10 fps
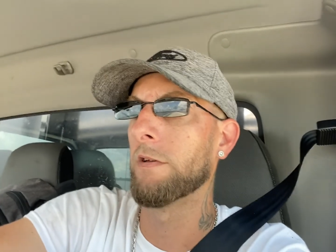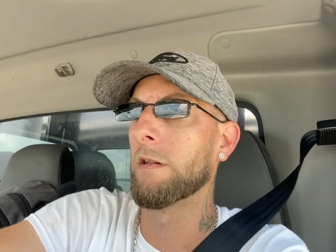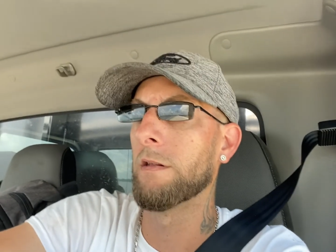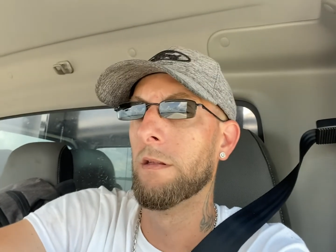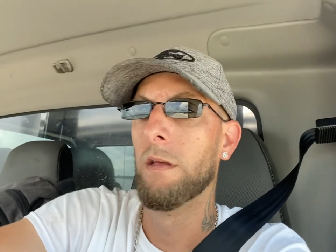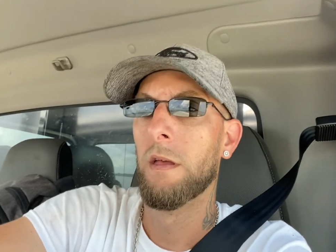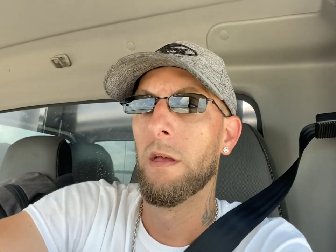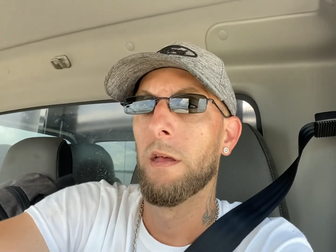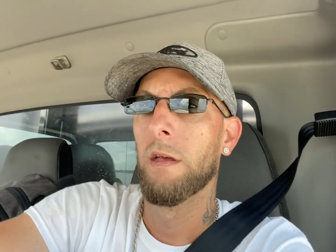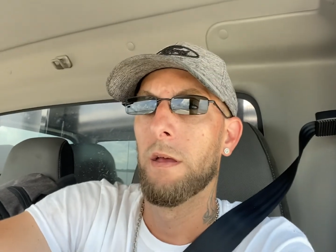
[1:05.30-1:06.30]

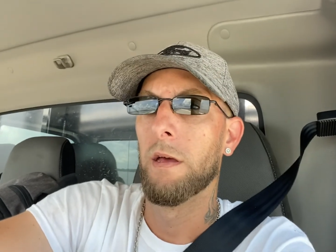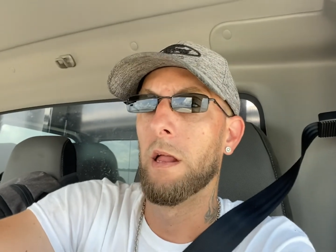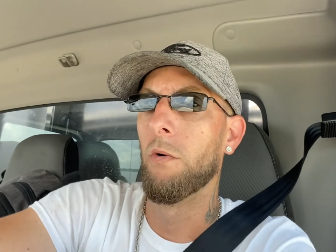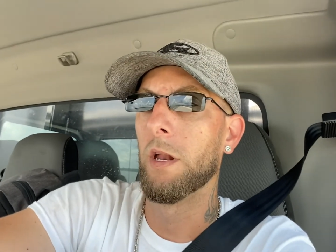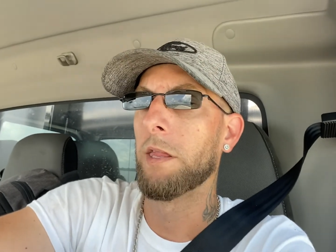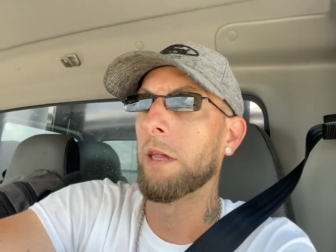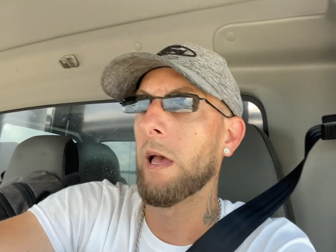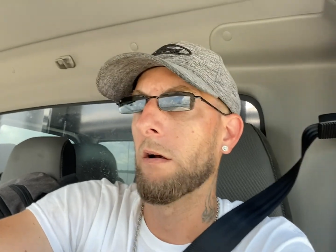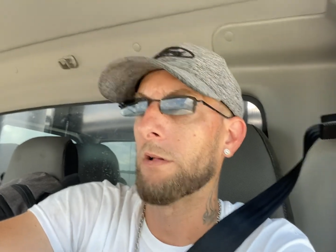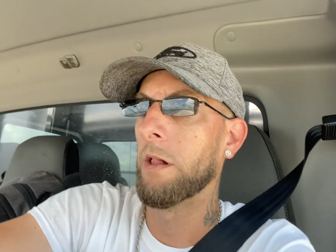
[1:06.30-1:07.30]
and I want to see
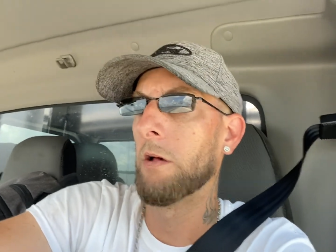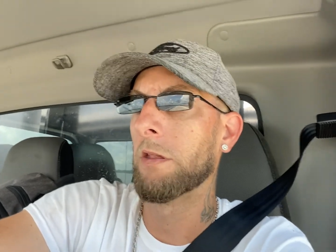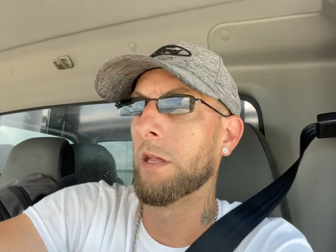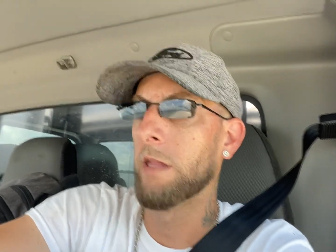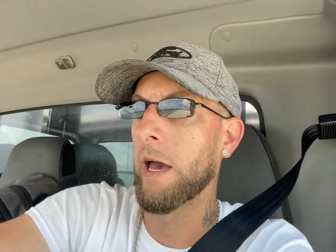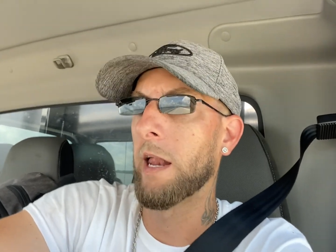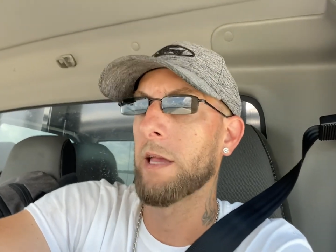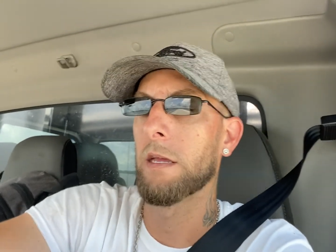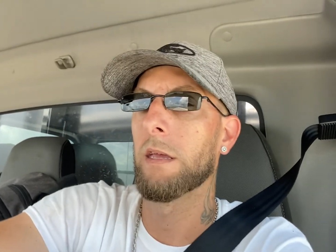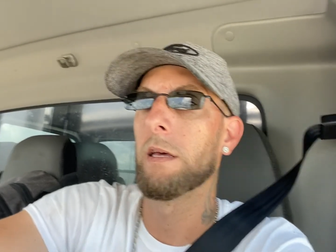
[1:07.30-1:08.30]
how close to that I
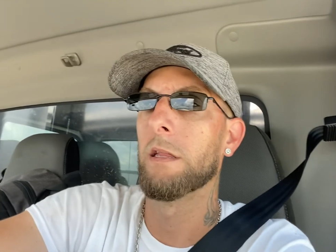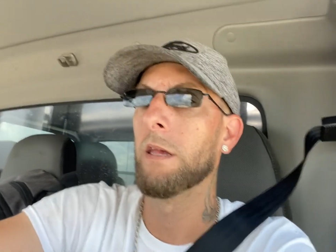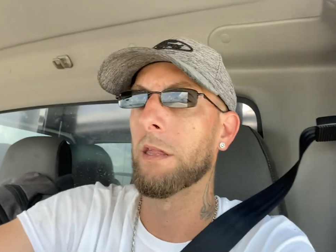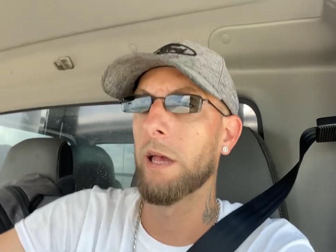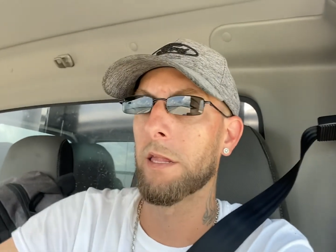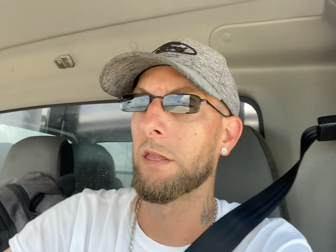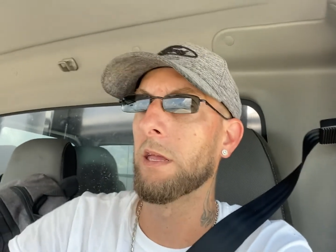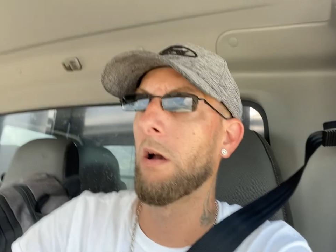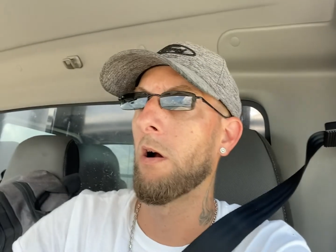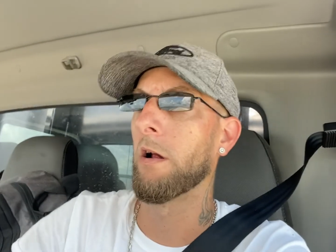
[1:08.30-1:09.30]
can get these
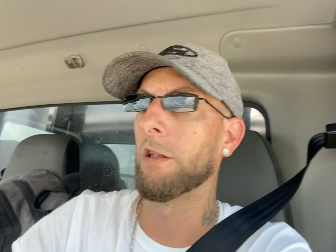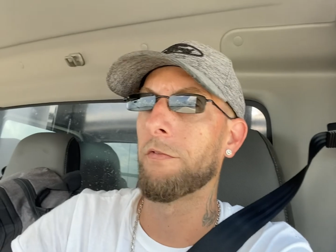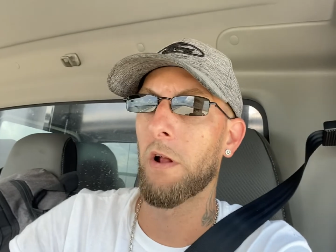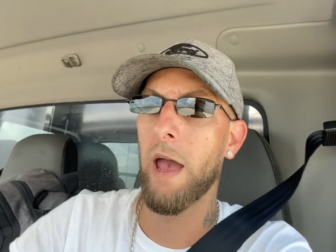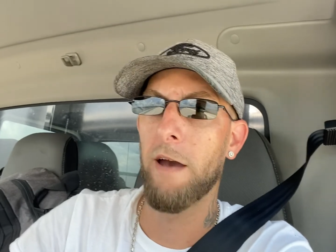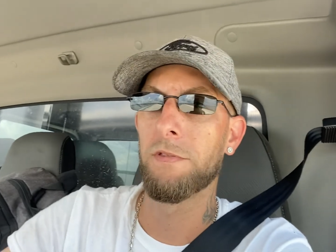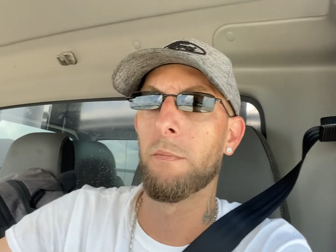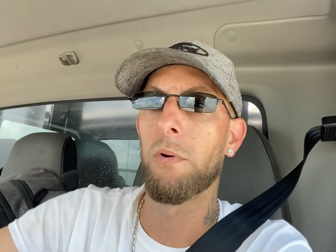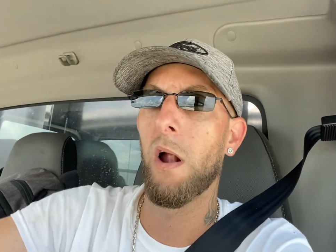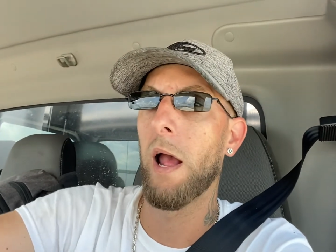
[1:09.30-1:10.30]
SDRs for half the
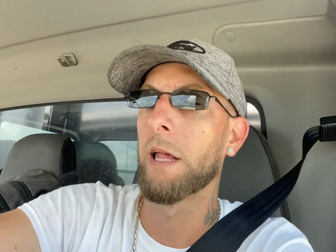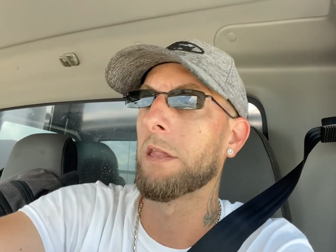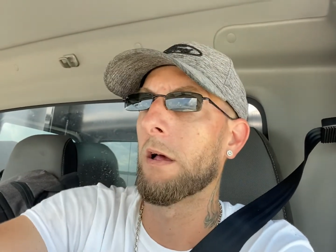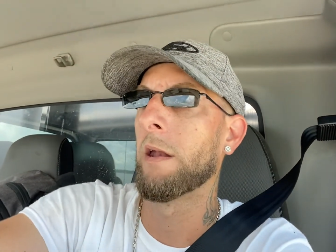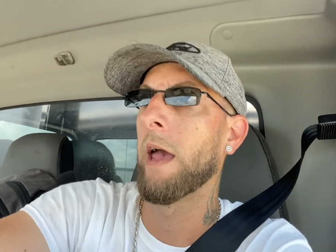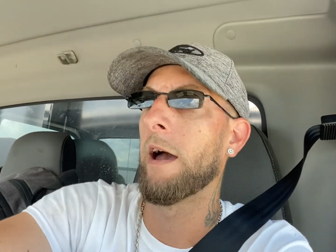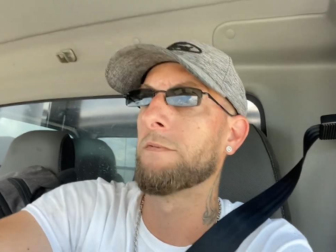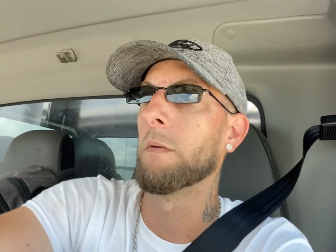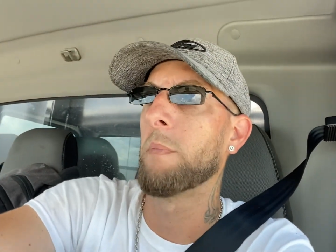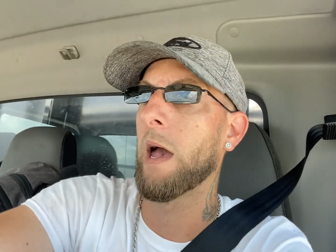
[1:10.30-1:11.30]
price on
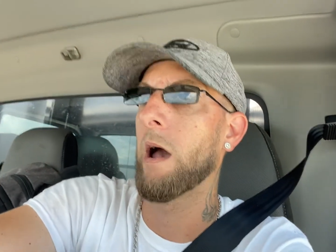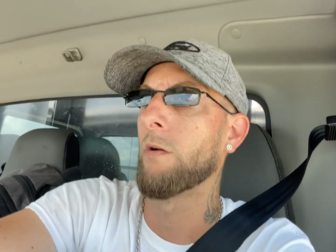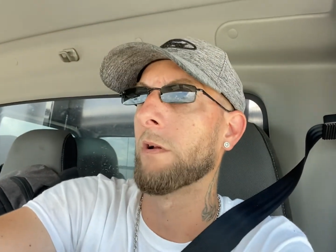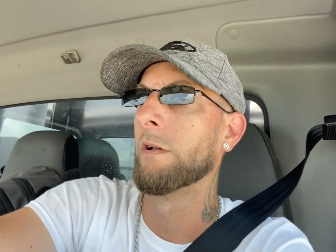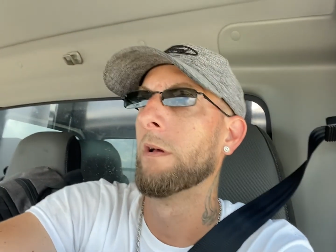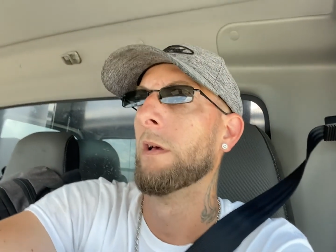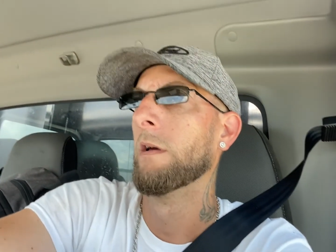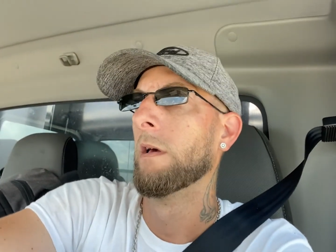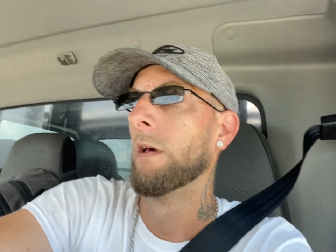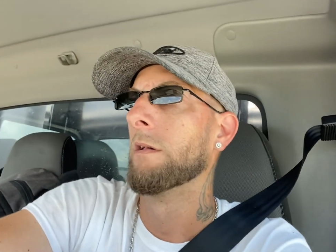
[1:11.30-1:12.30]
half the power.
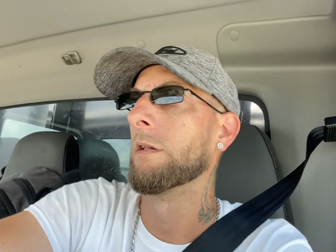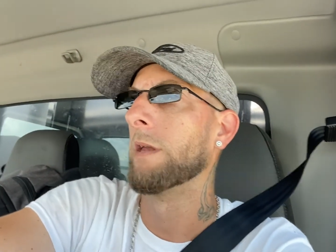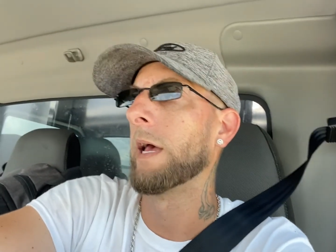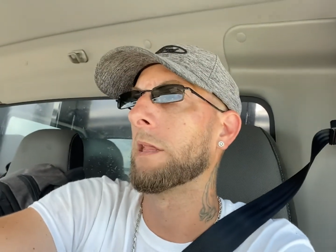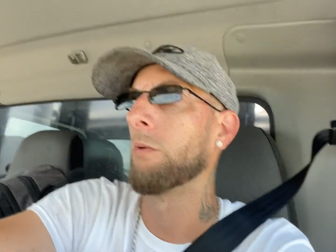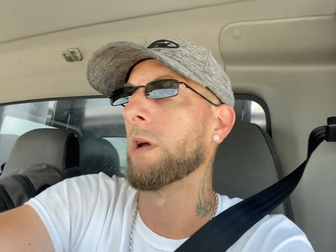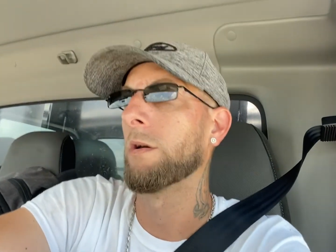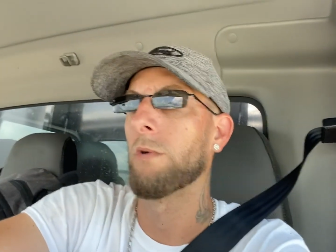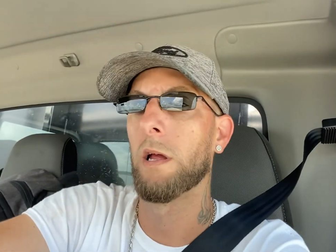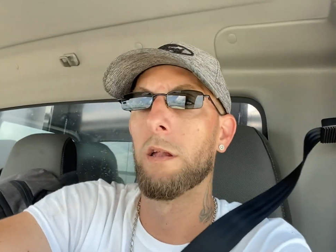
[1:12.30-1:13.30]
So next week
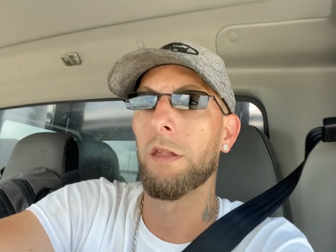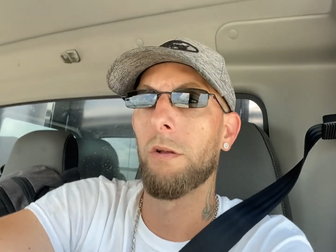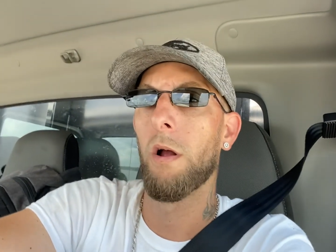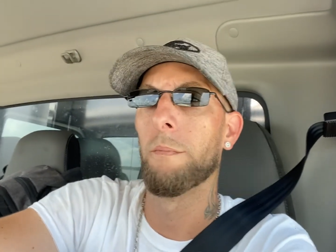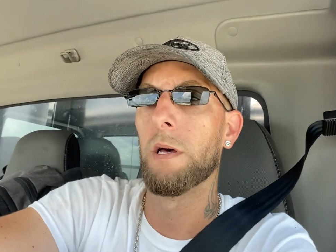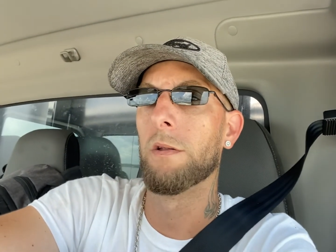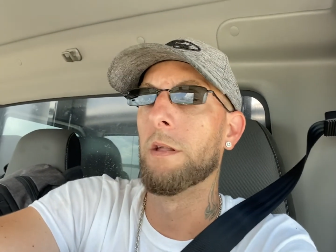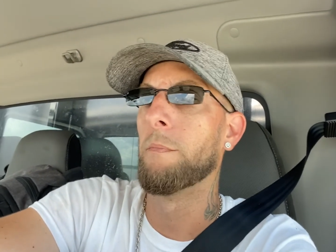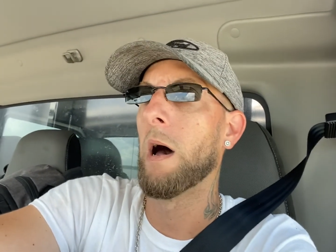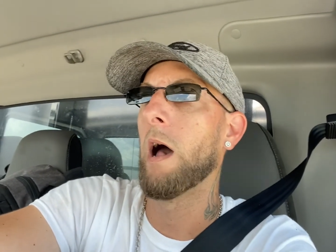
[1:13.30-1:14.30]
we're going to start building
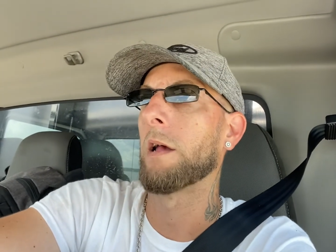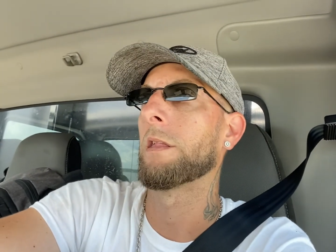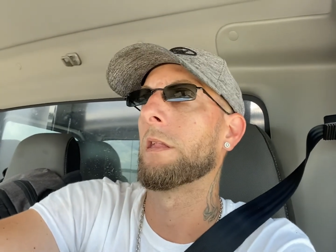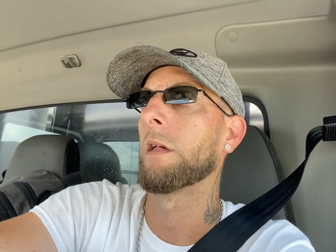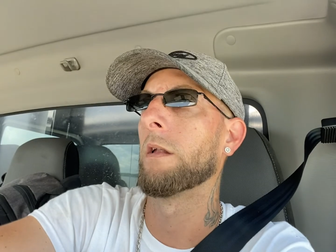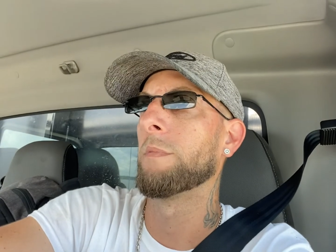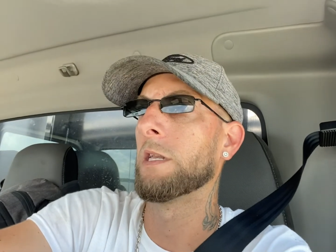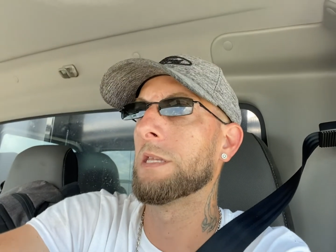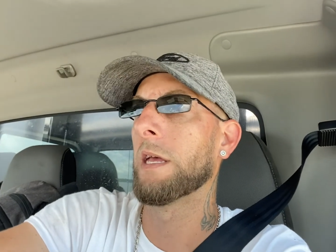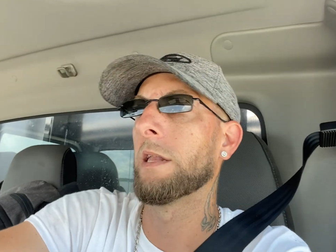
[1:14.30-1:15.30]
the box. It's going to be
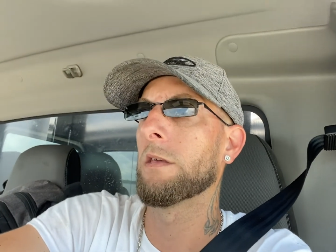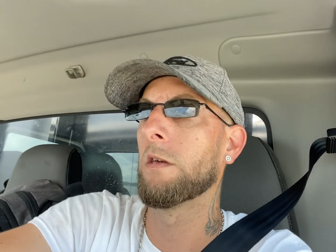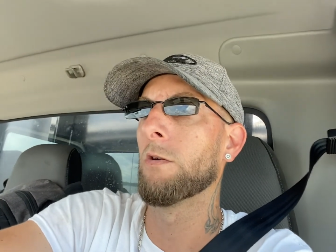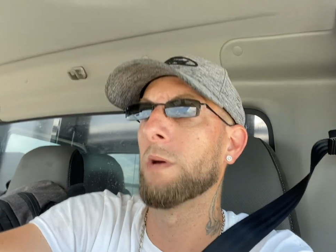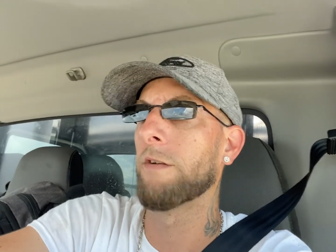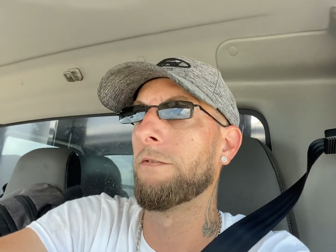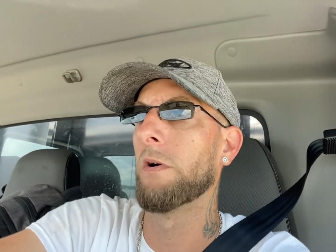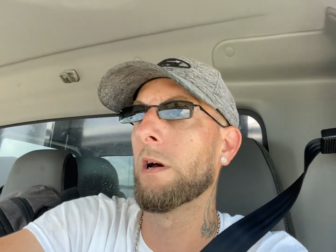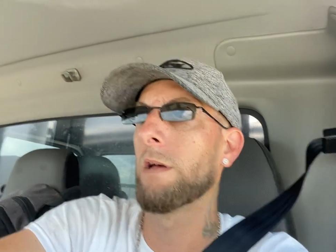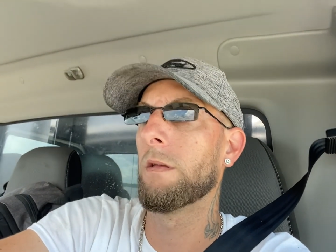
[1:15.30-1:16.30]
10 cubic foot